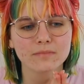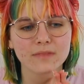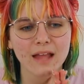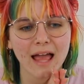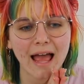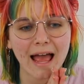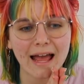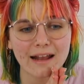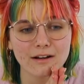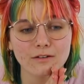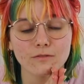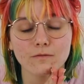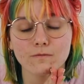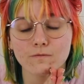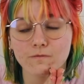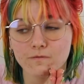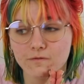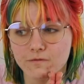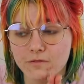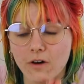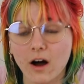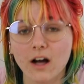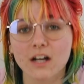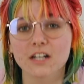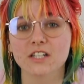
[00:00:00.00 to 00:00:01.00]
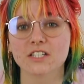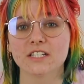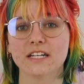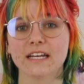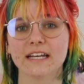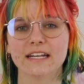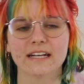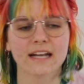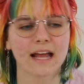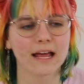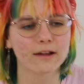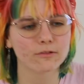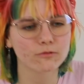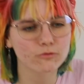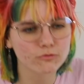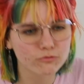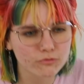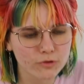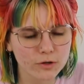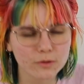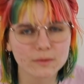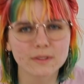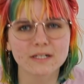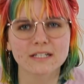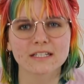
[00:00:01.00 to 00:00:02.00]
and fucked it and
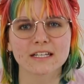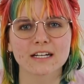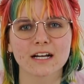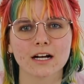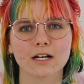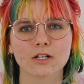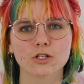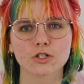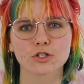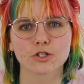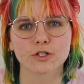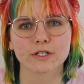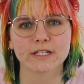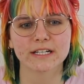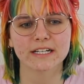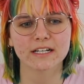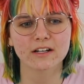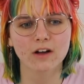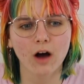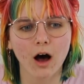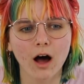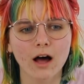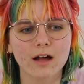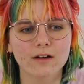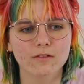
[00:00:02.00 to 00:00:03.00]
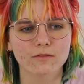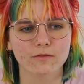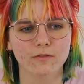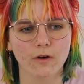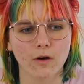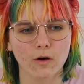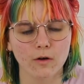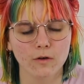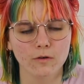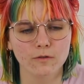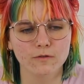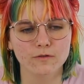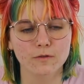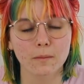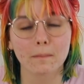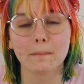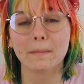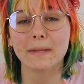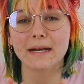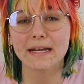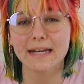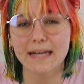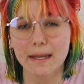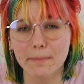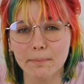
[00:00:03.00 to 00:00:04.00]
ruined the country, got involved,
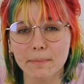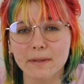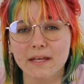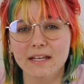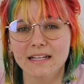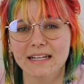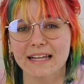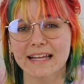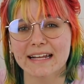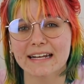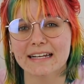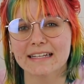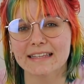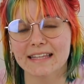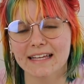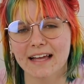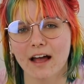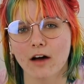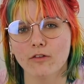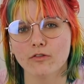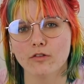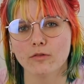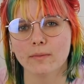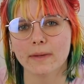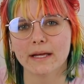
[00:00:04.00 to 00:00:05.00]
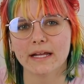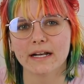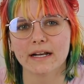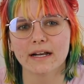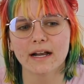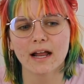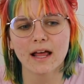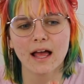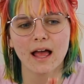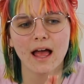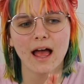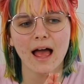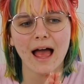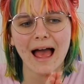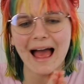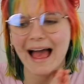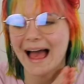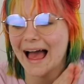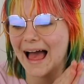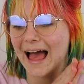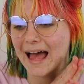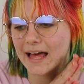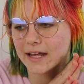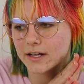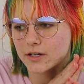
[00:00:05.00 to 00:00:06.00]
manipulated the government,
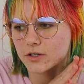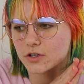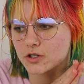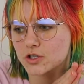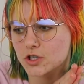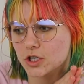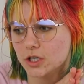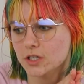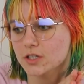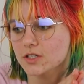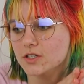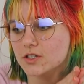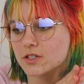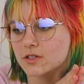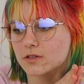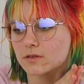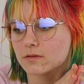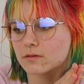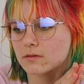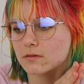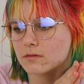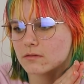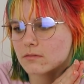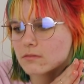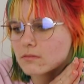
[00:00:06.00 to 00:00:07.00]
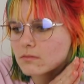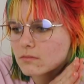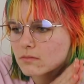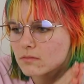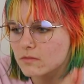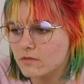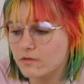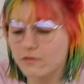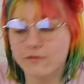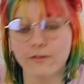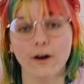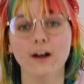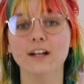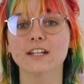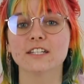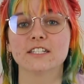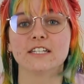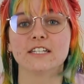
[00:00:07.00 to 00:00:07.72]
and just fucked